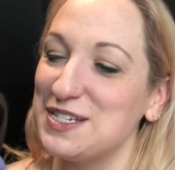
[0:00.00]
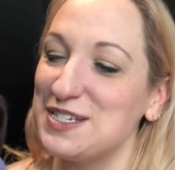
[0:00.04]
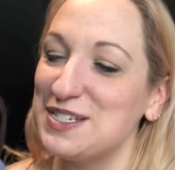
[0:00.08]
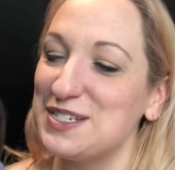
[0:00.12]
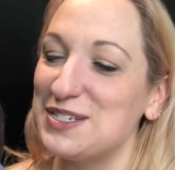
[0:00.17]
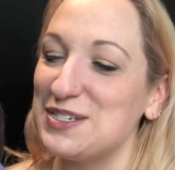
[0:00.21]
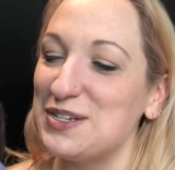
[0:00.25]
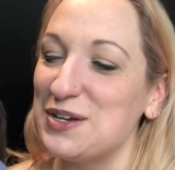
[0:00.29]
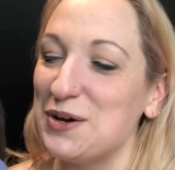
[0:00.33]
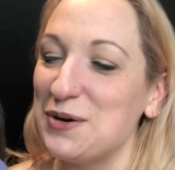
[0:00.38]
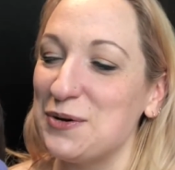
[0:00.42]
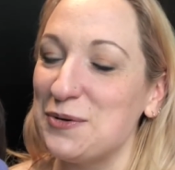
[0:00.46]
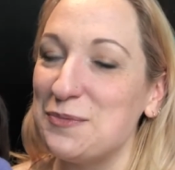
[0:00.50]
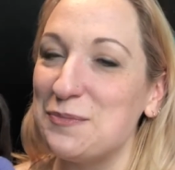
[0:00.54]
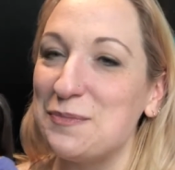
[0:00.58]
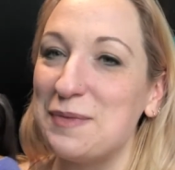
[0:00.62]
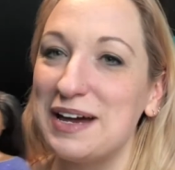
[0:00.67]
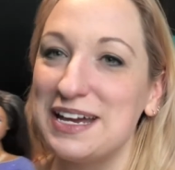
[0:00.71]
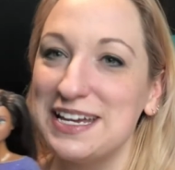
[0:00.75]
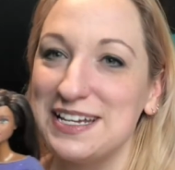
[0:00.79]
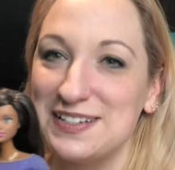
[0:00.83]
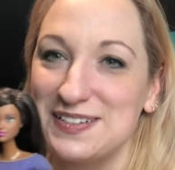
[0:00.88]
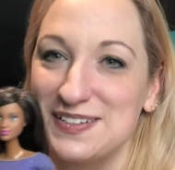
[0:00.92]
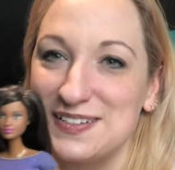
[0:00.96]
So
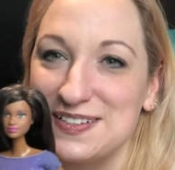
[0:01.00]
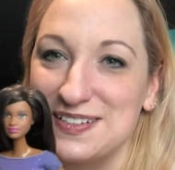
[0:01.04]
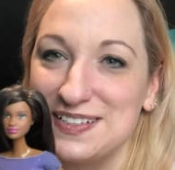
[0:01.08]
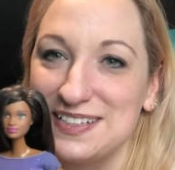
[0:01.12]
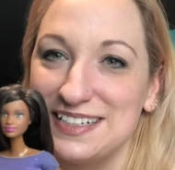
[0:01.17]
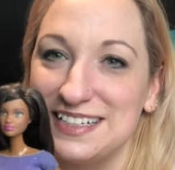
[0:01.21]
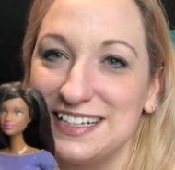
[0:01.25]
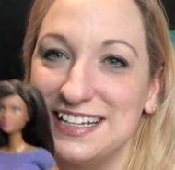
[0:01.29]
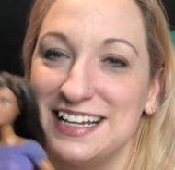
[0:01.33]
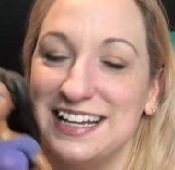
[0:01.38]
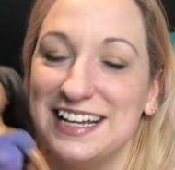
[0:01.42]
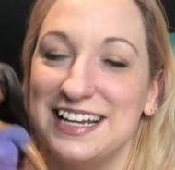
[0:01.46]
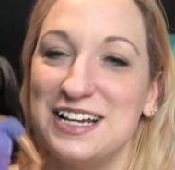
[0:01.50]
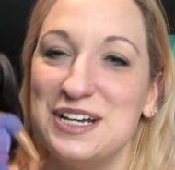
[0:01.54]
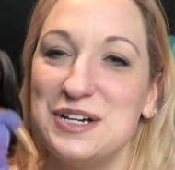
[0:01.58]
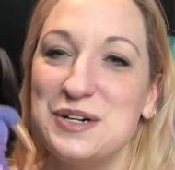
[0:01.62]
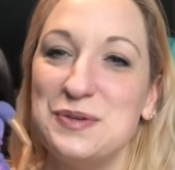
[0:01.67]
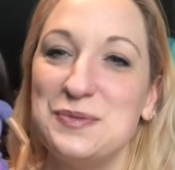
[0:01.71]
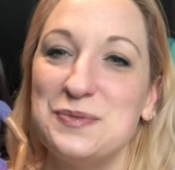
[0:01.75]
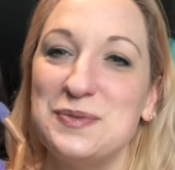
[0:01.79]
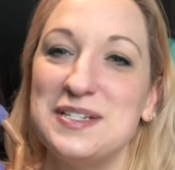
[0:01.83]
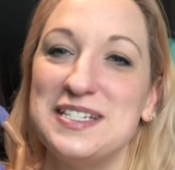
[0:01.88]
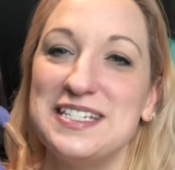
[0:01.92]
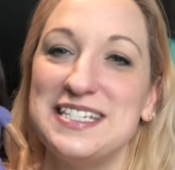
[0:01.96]
Michael
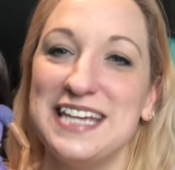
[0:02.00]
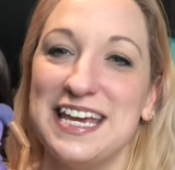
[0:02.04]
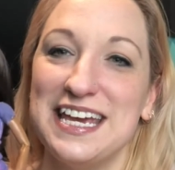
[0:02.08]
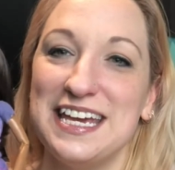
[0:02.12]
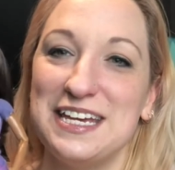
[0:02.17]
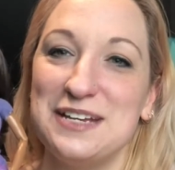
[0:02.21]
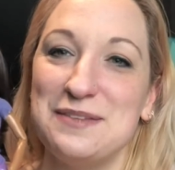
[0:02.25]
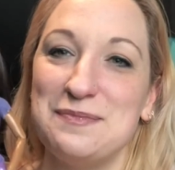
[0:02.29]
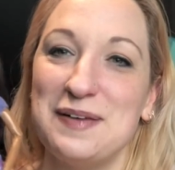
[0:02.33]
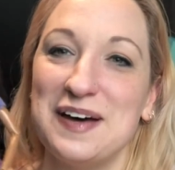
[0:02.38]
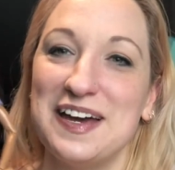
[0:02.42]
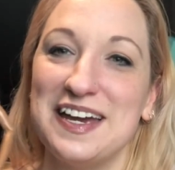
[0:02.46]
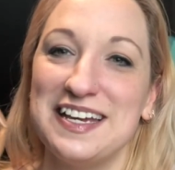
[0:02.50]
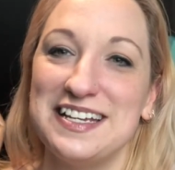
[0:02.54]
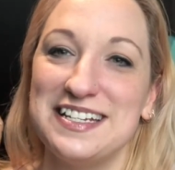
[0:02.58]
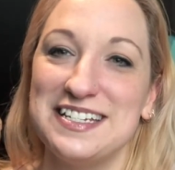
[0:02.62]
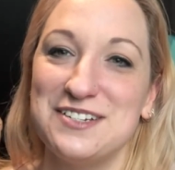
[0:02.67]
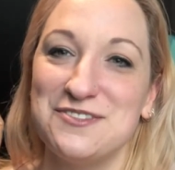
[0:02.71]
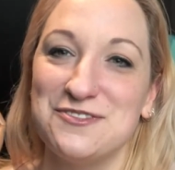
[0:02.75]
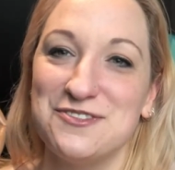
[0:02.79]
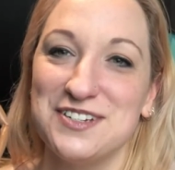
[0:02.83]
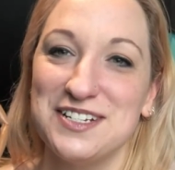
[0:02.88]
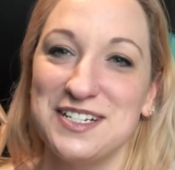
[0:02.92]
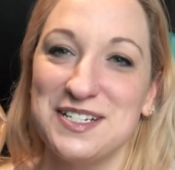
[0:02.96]
was taken by a
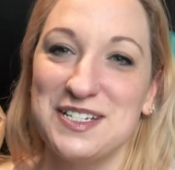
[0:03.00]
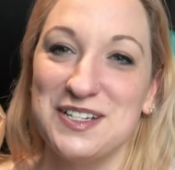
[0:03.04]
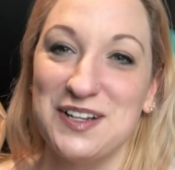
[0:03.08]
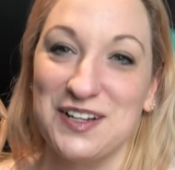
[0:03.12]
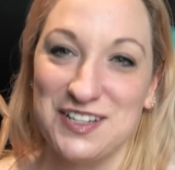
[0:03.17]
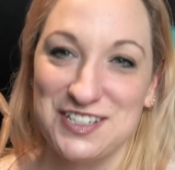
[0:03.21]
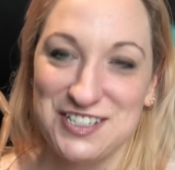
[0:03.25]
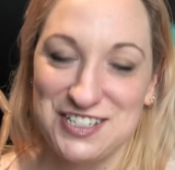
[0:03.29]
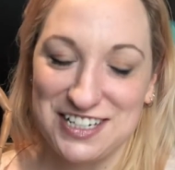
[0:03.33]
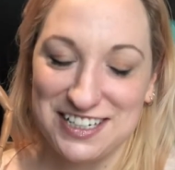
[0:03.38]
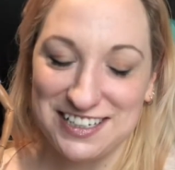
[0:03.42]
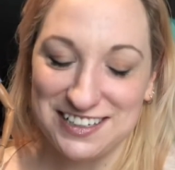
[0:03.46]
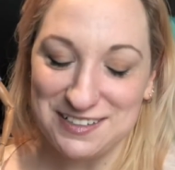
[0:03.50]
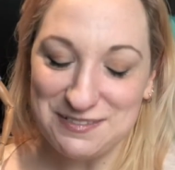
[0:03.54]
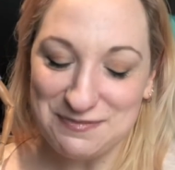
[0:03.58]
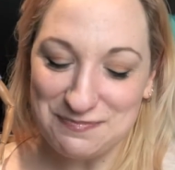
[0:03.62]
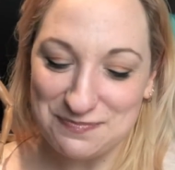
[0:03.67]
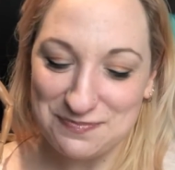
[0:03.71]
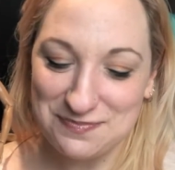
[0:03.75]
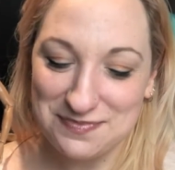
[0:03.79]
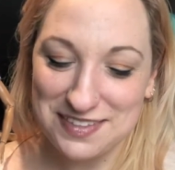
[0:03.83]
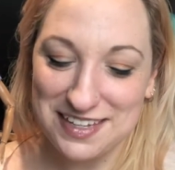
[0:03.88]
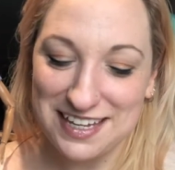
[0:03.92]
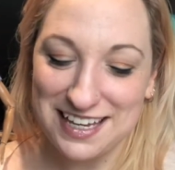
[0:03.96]
different doll channel
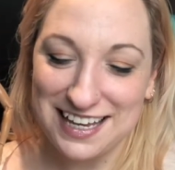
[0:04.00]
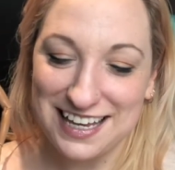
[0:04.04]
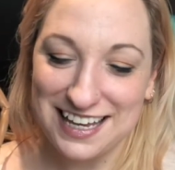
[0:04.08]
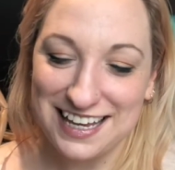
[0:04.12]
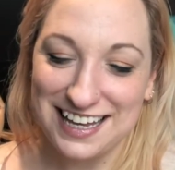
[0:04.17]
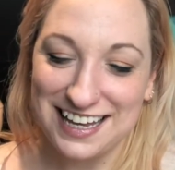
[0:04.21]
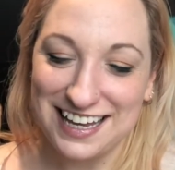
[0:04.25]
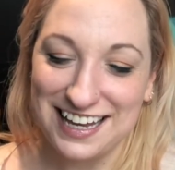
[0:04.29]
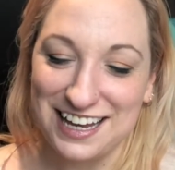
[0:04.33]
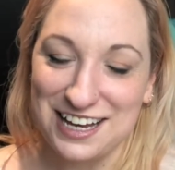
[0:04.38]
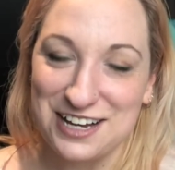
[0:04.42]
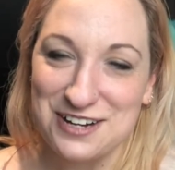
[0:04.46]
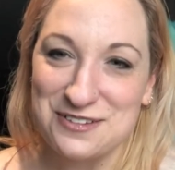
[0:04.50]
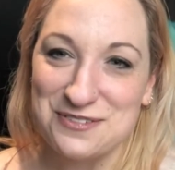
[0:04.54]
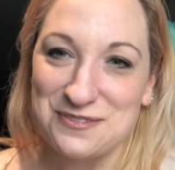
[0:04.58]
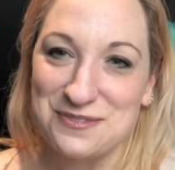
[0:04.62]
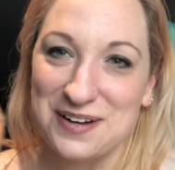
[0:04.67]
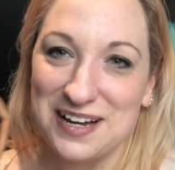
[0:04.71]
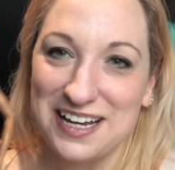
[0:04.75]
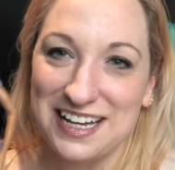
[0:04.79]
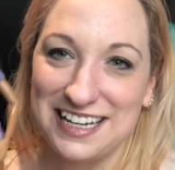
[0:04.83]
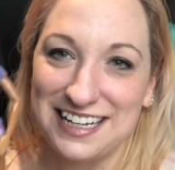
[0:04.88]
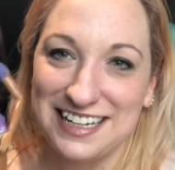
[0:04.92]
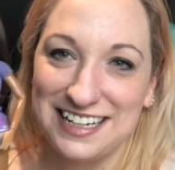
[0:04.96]
uh,
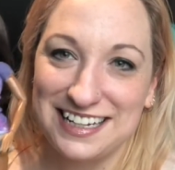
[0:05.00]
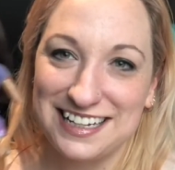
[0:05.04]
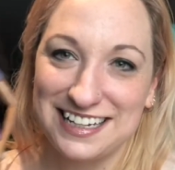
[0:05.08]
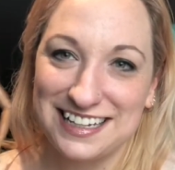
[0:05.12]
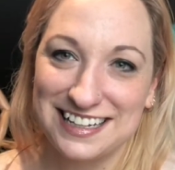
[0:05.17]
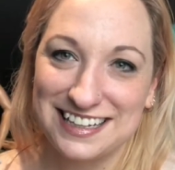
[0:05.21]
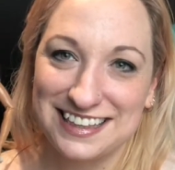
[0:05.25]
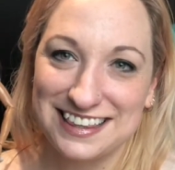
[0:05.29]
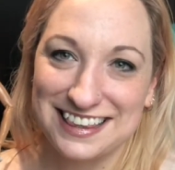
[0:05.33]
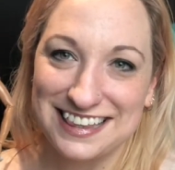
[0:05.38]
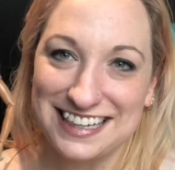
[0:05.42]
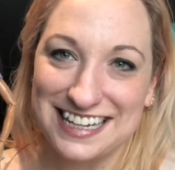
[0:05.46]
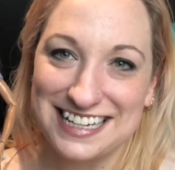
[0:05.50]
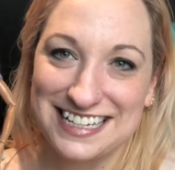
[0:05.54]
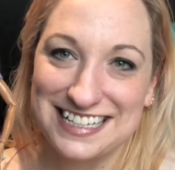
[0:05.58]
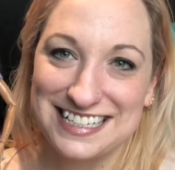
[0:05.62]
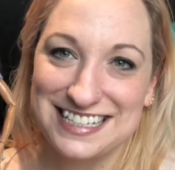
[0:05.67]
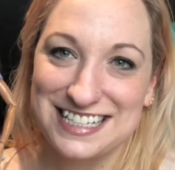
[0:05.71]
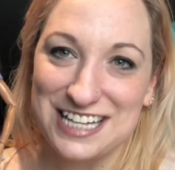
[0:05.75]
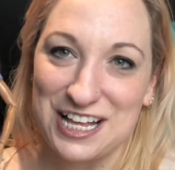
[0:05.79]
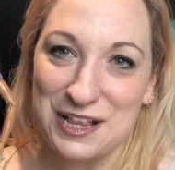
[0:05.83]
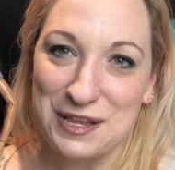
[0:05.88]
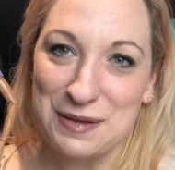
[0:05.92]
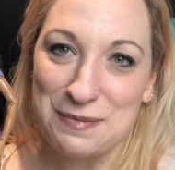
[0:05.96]
when
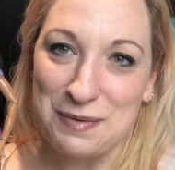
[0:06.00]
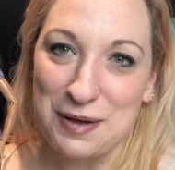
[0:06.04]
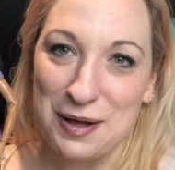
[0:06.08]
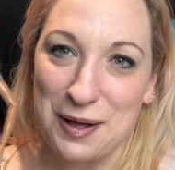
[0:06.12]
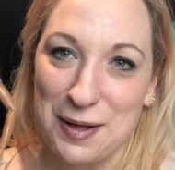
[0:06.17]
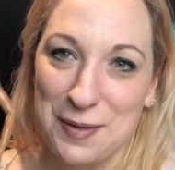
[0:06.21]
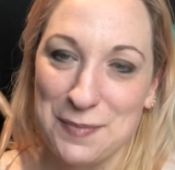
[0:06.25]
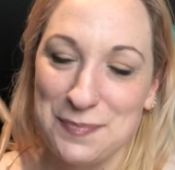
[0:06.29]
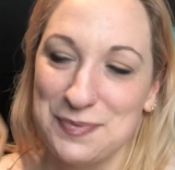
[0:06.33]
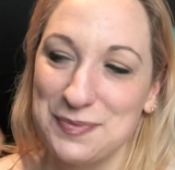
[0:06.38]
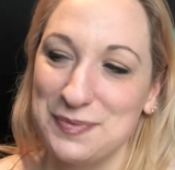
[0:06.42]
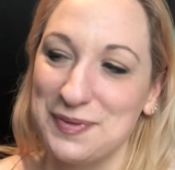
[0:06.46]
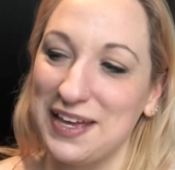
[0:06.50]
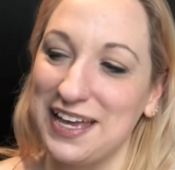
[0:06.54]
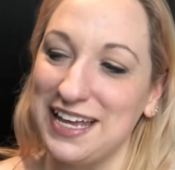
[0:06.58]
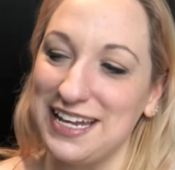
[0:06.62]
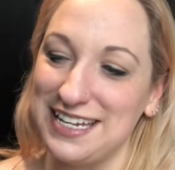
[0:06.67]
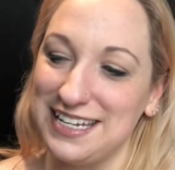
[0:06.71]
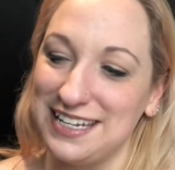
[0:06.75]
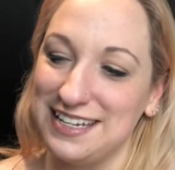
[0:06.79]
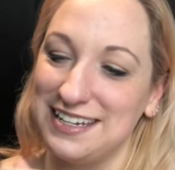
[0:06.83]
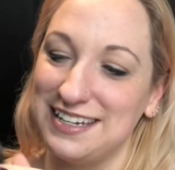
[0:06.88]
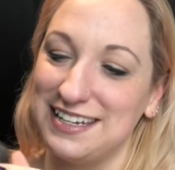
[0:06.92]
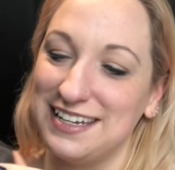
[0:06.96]
Dolly Pop
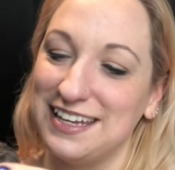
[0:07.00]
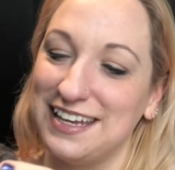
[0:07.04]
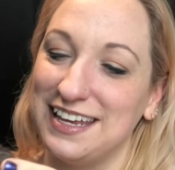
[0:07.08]
ended.